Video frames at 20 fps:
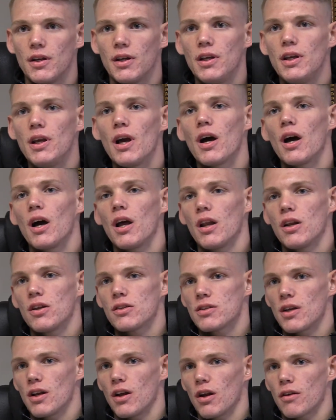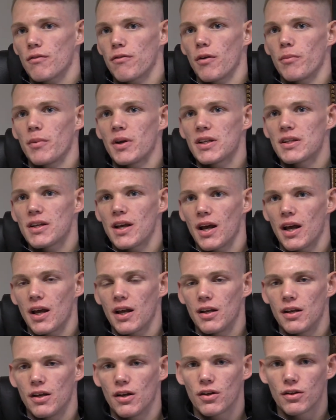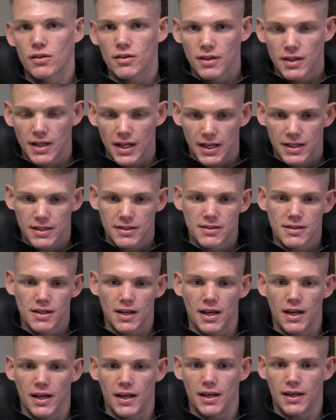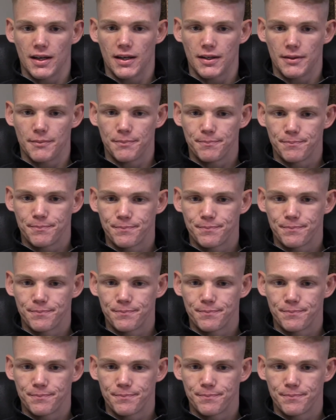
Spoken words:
Yeah, I learned a lot from it. I learned that